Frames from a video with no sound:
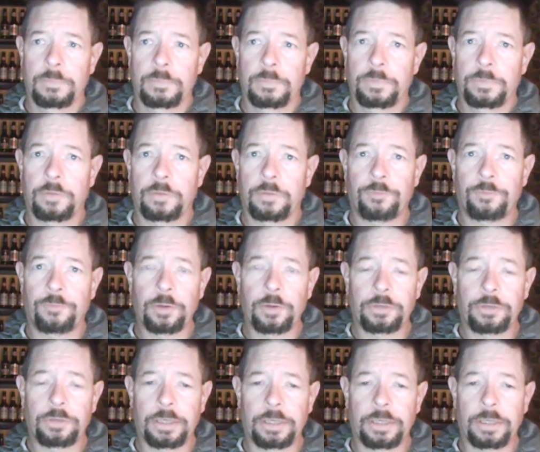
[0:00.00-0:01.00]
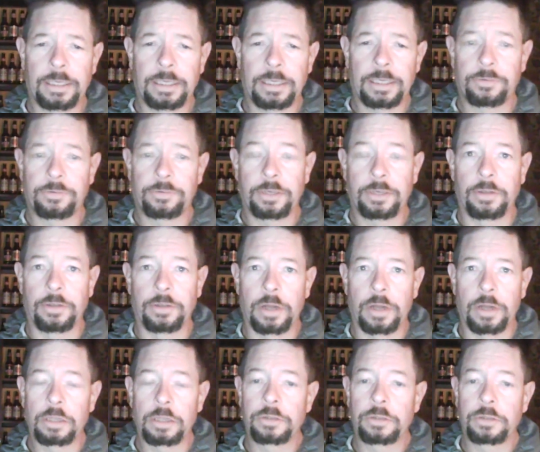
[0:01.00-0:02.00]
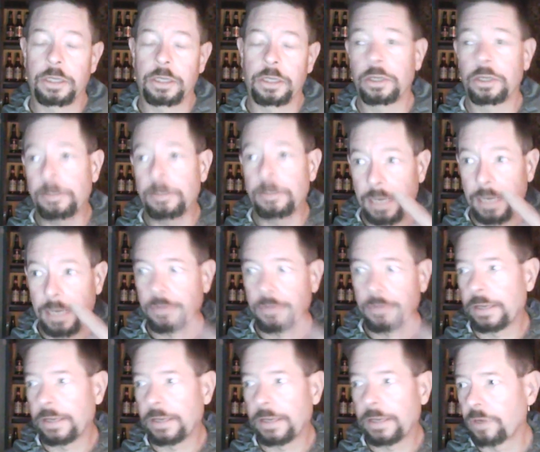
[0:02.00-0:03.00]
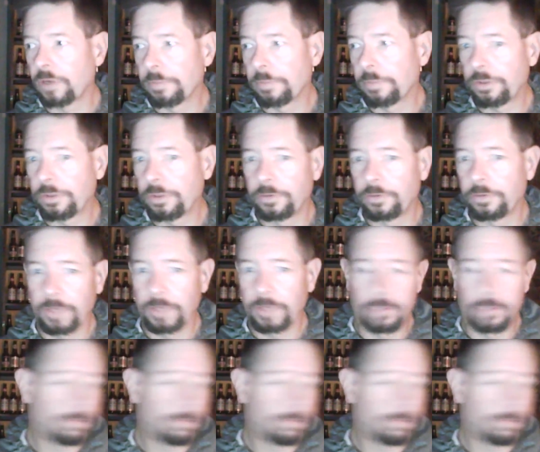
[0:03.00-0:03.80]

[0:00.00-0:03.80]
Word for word: the filtered against, you know, a, the clear bottle that I saw at Matherne's against